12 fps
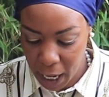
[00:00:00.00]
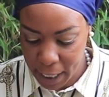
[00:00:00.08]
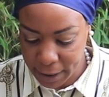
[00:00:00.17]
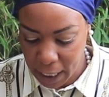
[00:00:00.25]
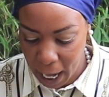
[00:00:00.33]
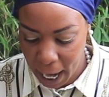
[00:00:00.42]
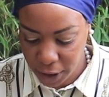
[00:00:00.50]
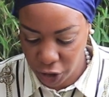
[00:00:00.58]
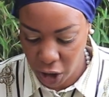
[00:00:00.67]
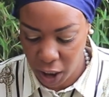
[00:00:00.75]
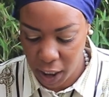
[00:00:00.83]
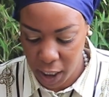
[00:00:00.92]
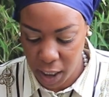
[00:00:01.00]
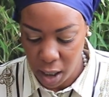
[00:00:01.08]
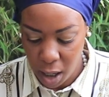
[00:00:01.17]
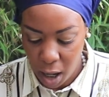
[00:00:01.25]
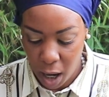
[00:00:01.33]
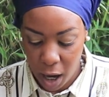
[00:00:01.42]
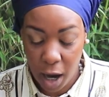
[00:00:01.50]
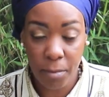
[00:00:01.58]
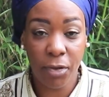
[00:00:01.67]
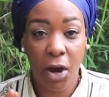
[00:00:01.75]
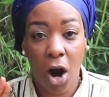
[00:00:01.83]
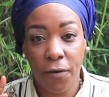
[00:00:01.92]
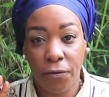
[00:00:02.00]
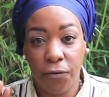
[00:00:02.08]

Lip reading: is actually, there are